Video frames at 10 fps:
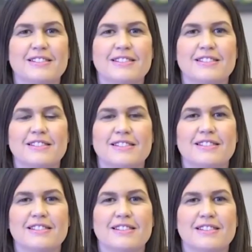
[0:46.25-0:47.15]
it's been
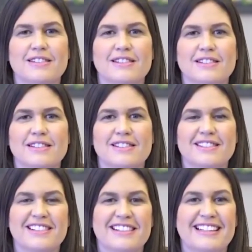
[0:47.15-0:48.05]
reported that you
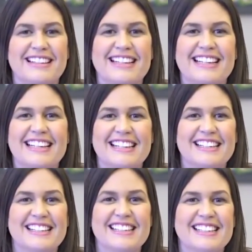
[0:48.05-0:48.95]
hear Laurel. How
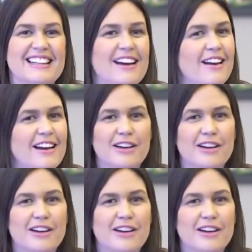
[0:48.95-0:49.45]
do you respond?